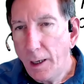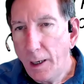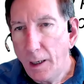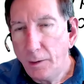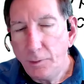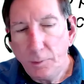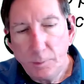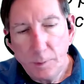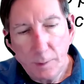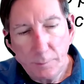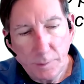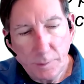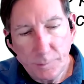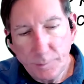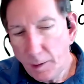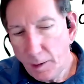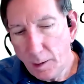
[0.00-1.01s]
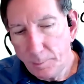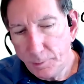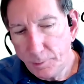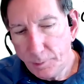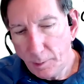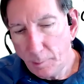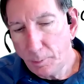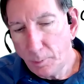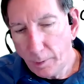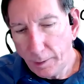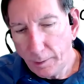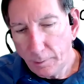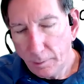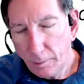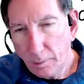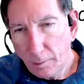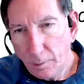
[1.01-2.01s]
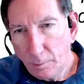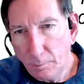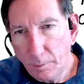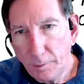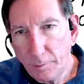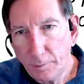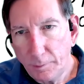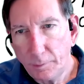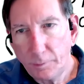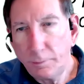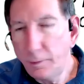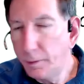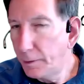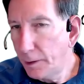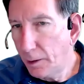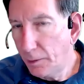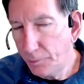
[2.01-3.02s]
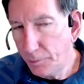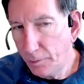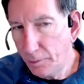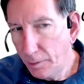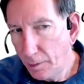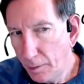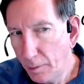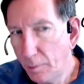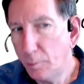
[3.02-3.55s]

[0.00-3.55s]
and you have to set up SharePoint with 3,000